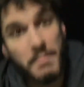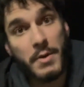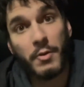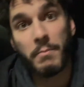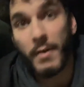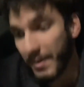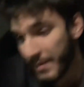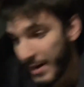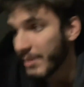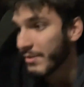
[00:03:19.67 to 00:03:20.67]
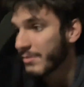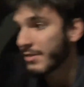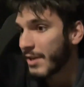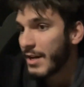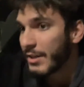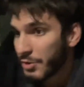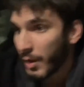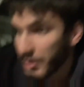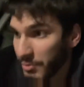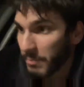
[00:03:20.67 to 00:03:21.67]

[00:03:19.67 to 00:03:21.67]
metal bar that I use to undo the